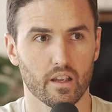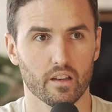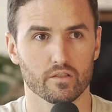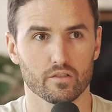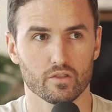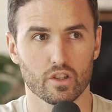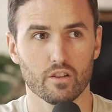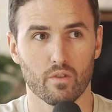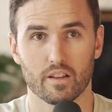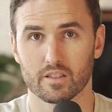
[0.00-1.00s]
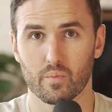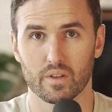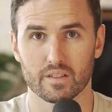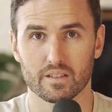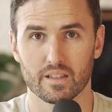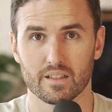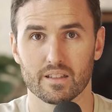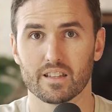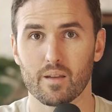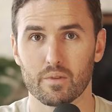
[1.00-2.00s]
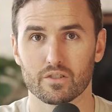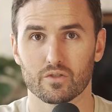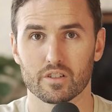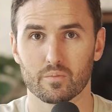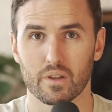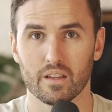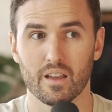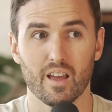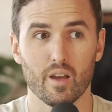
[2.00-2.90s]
and she runs a business that's in the same industry as me,